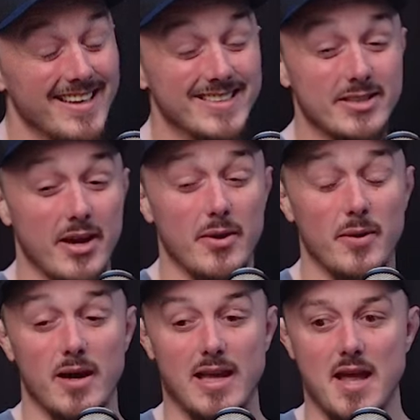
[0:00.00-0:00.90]
And so,
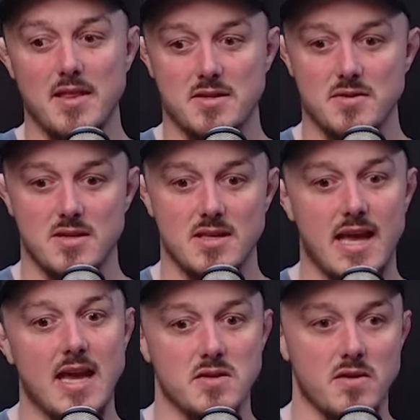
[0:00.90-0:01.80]
again, this was at the
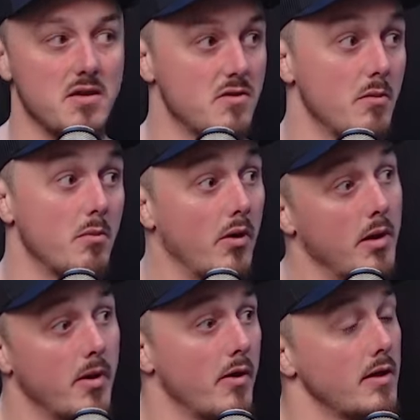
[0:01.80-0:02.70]
days of doing
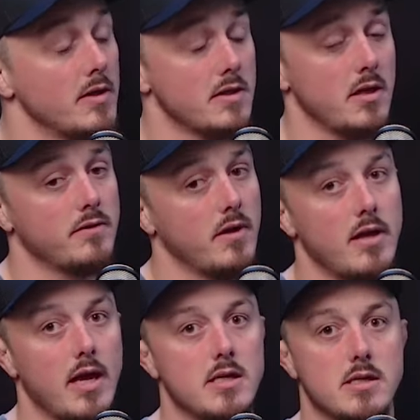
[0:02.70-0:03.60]
bodybuilding and stuff like
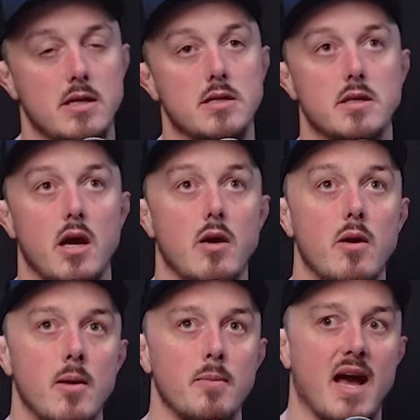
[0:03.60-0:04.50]
this. And so
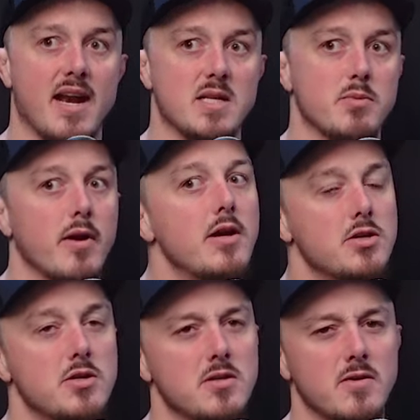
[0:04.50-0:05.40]
had
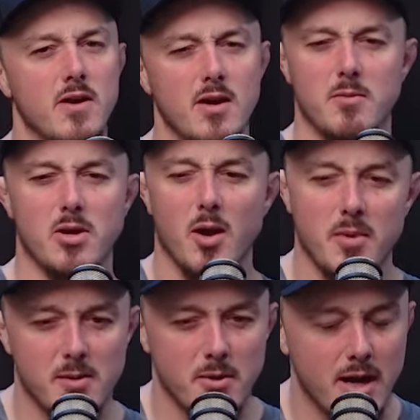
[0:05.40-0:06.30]
aspirations of
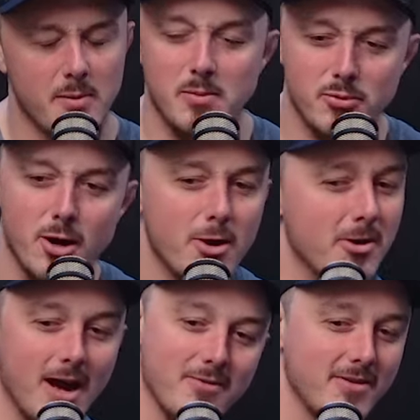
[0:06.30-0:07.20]
becoming a Miami pro
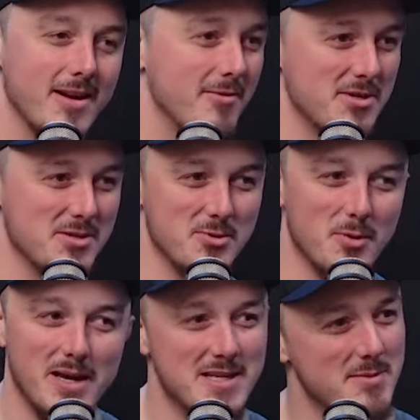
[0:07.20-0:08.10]
athlete, which was not
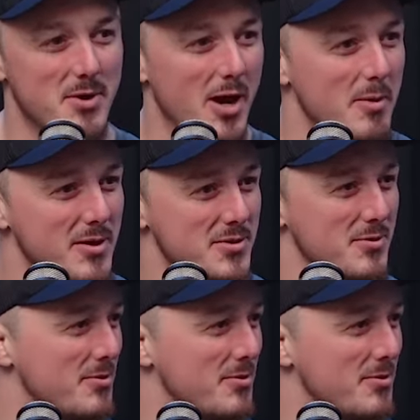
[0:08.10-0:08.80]
based in Miami at all.